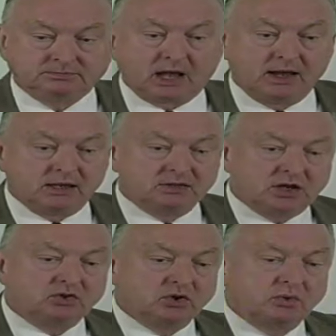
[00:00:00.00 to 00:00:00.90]
I can
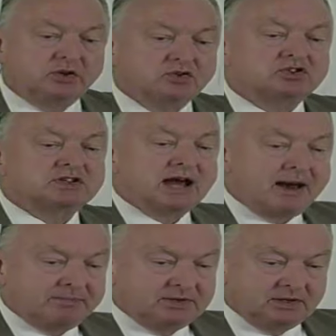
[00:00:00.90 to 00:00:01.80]
tell you when you
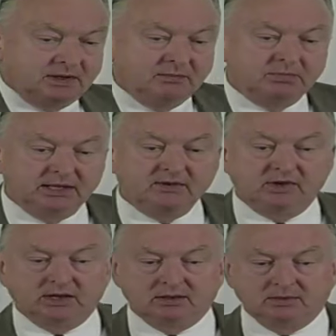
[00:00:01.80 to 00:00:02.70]
stopped believing in